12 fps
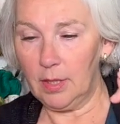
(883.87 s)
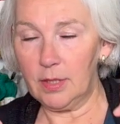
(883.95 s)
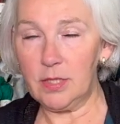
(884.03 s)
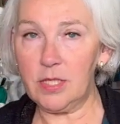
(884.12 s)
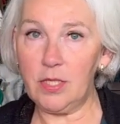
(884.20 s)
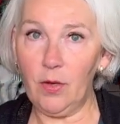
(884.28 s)

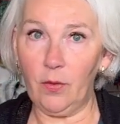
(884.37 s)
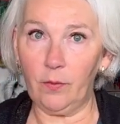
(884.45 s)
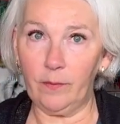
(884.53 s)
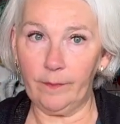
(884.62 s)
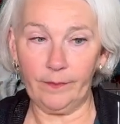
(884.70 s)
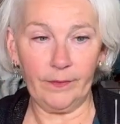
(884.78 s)

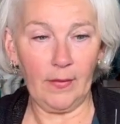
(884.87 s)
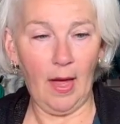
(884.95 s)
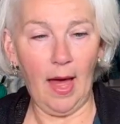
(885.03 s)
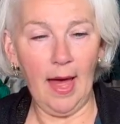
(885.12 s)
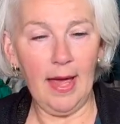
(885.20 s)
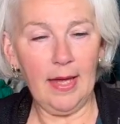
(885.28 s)
So
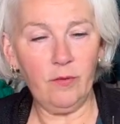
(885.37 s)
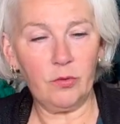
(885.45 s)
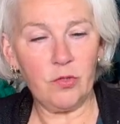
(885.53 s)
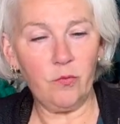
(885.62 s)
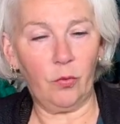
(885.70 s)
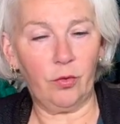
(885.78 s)
I
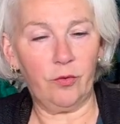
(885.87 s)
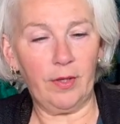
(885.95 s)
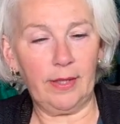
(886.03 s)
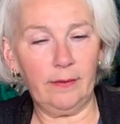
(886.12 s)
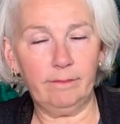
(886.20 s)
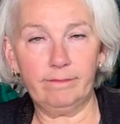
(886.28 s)
was
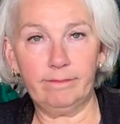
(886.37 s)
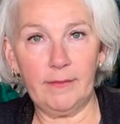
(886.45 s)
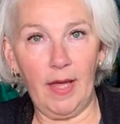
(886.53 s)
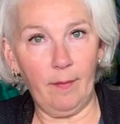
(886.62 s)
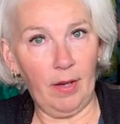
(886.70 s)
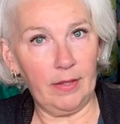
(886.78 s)
wondering,
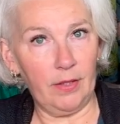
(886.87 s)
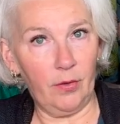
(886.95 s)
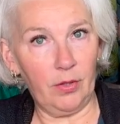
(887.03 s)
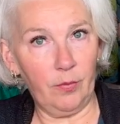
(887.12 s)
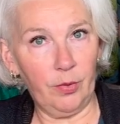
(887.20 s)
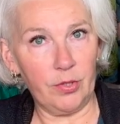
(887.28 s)
am I the
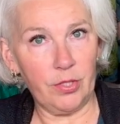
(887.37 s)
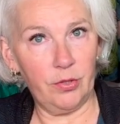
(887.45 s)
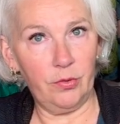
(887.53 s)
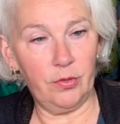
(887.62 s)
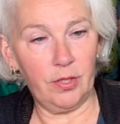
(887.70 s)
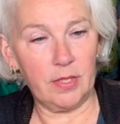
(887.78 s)
only person
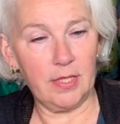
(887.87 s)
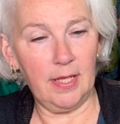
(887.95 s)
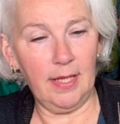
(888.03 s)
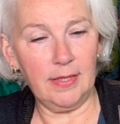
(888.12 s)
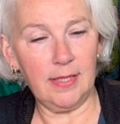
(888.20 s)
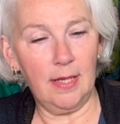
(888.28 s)
who does
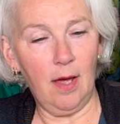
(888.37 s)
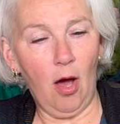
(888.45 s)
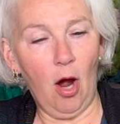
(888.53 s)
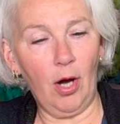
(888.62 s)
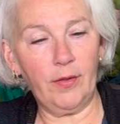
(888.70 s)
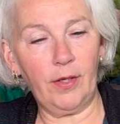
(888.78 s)
that?
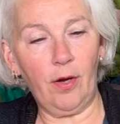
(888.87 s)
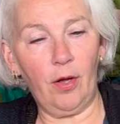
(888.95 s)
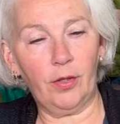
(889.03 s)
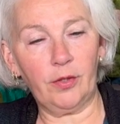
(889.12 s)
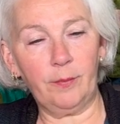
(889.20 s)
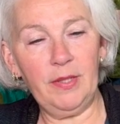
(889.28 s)
Are there
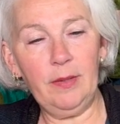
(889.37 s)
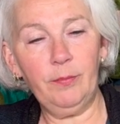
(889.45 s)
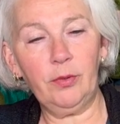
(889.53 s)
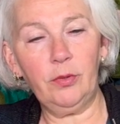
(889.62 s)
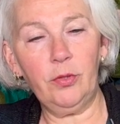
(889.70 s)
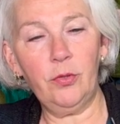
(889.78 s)
other
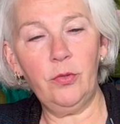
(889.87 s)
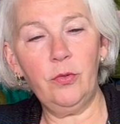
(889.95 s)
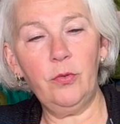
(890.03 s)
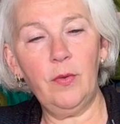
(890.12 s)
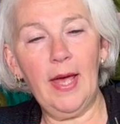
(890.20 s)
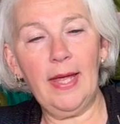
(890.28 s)
people
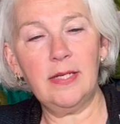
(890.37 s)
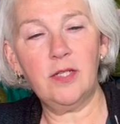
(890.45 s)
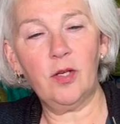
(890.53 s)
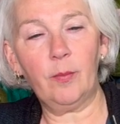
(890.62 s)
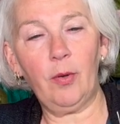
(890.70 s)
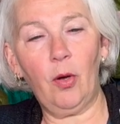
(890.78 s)
who end
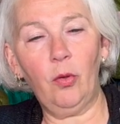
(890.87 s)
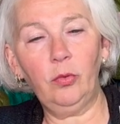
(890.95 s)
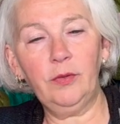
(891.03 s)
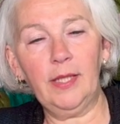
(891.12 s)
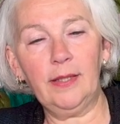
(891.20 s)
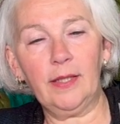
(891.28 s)
up
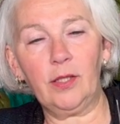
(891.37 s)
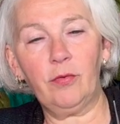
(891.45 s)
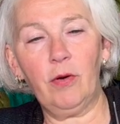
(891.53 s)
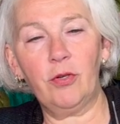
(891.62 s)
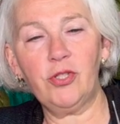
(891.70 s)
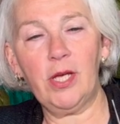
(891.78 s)
holding their
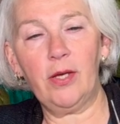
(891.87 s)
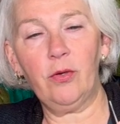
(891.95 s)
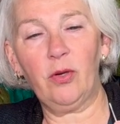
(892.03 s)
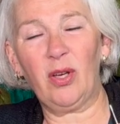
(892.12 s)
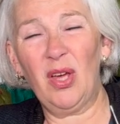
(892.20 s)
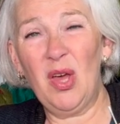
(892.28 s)
crochet
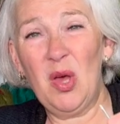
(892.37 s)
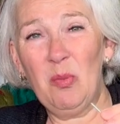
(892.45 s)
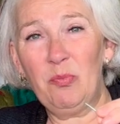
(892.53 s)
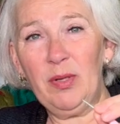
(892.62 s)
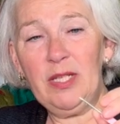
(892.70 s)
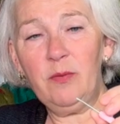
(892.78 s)
hook
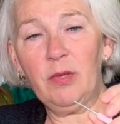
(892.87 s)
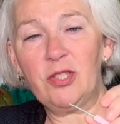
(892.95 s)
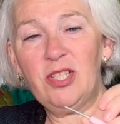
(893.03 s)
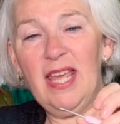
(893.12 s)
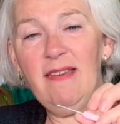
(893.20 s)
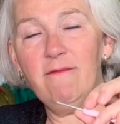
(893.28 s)
pretty much
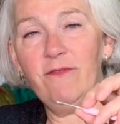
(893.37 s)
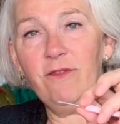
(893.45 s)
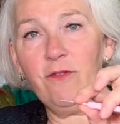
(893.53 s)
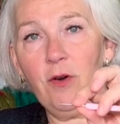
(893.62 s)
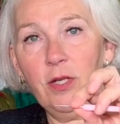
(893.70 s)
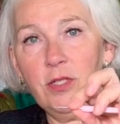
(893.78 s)
in
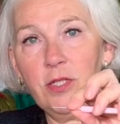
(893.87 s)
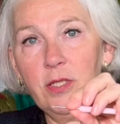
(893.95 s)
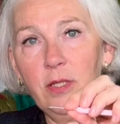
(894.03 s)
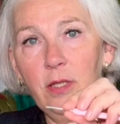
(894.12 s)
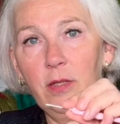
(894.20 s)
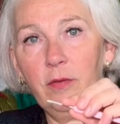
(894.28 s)
front
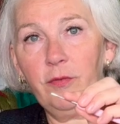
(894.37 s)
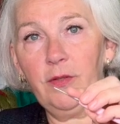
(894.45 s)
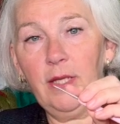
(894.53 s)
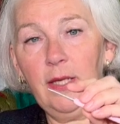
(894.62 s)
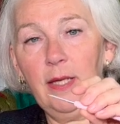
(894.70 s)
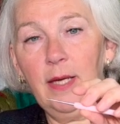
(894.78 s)
of
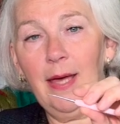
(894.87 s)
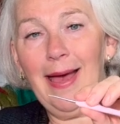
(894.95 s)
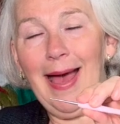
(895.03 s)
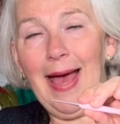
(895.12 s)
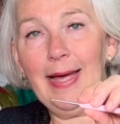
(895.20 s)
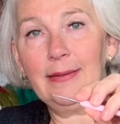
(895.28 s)
the
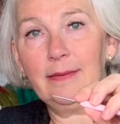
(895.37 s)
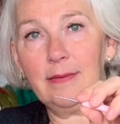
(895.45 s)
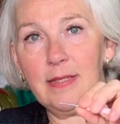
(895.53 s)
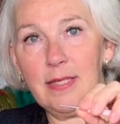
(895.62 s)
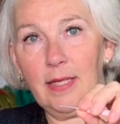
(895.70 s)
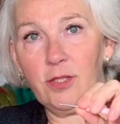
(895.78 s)
handle
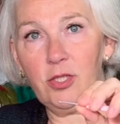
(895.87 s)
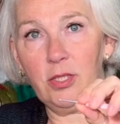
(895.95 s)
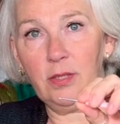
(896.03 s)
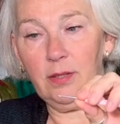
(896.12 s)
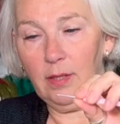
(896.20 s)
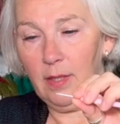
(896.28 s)

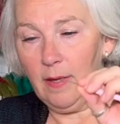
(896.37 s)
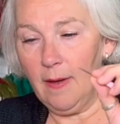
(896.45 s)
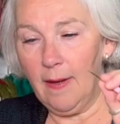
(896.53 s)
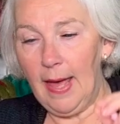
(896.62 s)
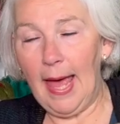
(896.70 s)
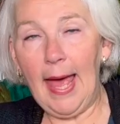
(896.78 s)
section
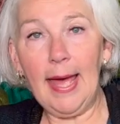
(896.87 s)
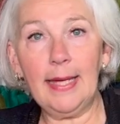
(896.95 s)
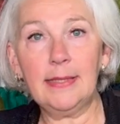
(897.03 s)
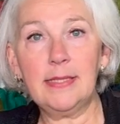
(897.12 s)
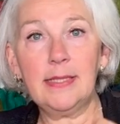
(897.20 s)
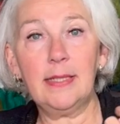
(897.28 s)

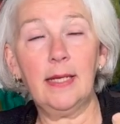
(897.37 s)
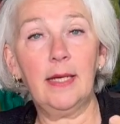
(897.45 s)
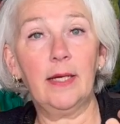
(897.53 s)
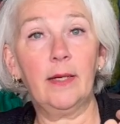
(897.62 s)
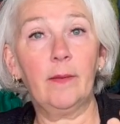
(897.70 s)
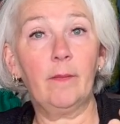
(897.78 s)
And
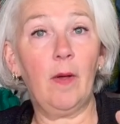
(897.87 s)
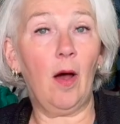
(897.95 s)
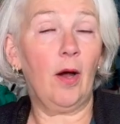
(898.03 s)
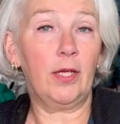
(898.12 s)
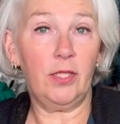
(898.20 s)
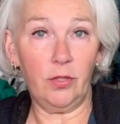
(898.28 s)

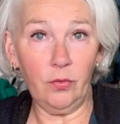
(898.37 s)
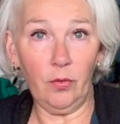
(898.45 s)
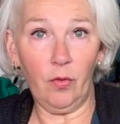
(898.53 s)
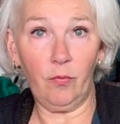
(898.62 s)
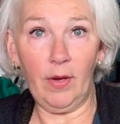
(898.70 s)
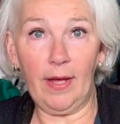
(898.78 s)
are you
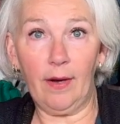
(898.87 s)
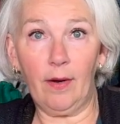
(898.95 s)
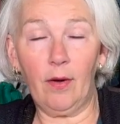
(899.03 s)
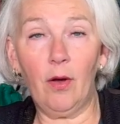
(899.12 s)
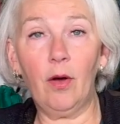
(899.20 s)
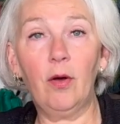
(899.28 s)

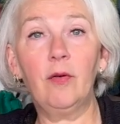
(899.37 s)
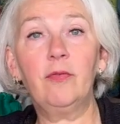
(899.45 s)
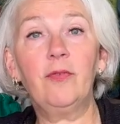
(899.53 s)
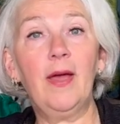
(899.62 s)
aware of